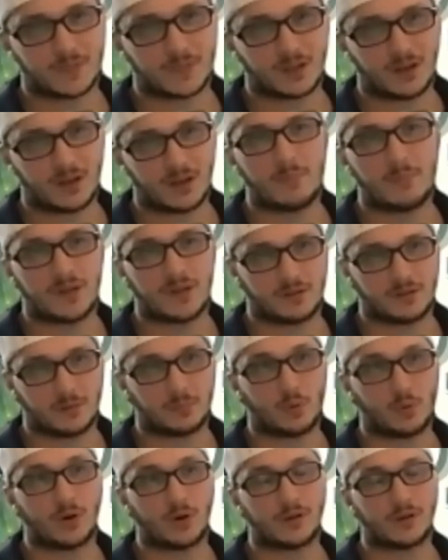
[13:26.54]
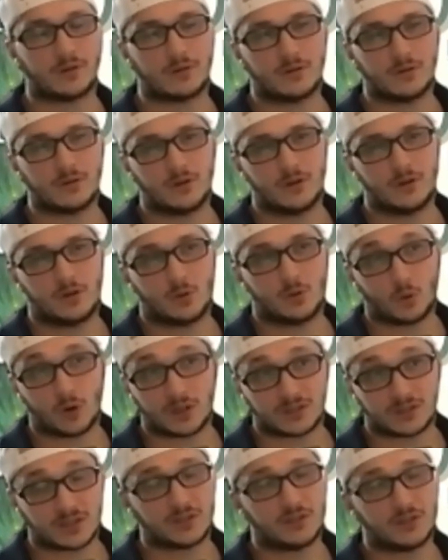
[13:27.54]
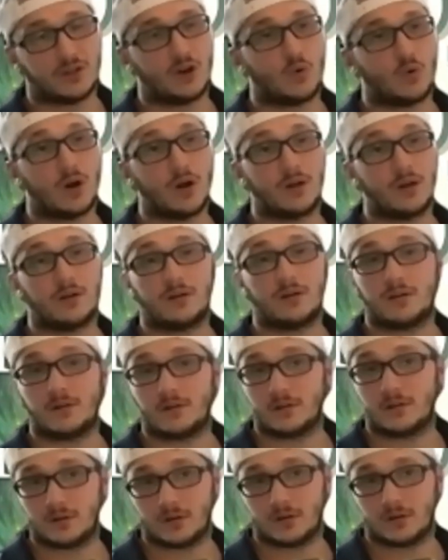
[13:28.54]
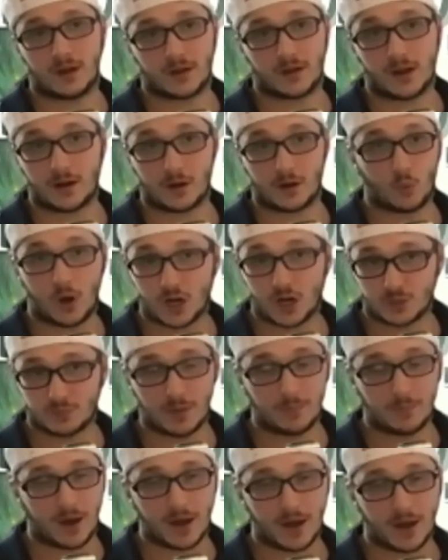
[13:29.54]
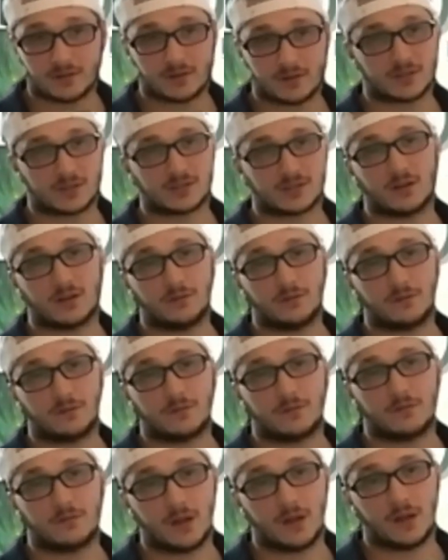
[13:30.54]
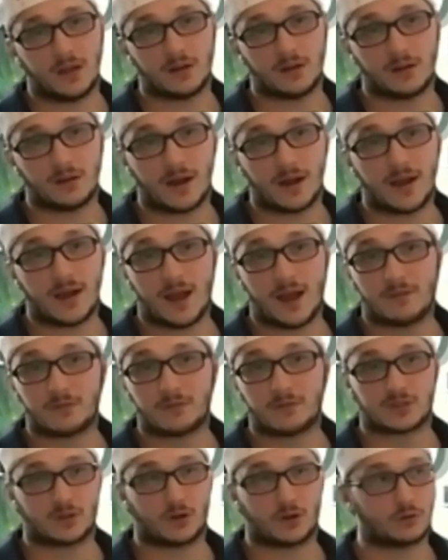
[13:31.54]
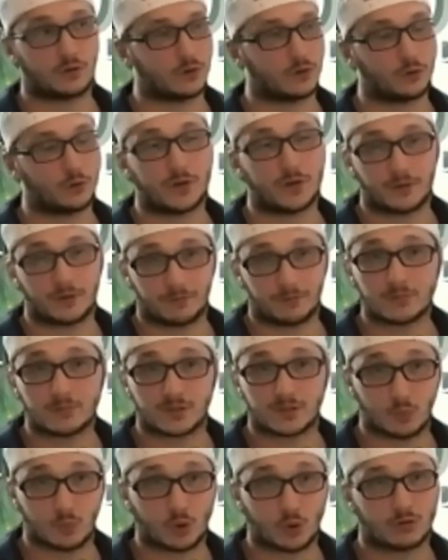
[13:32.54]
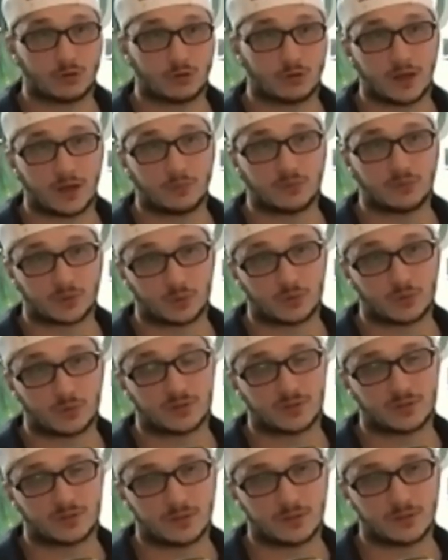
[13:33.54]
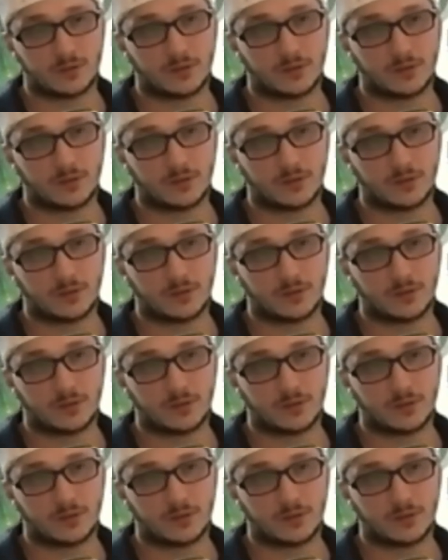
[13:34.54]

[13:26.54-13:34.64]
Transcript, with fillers: got me to the point where I said, you know what? I got to wash my mind of this stuff, and I have to start learning from some more reliable sources.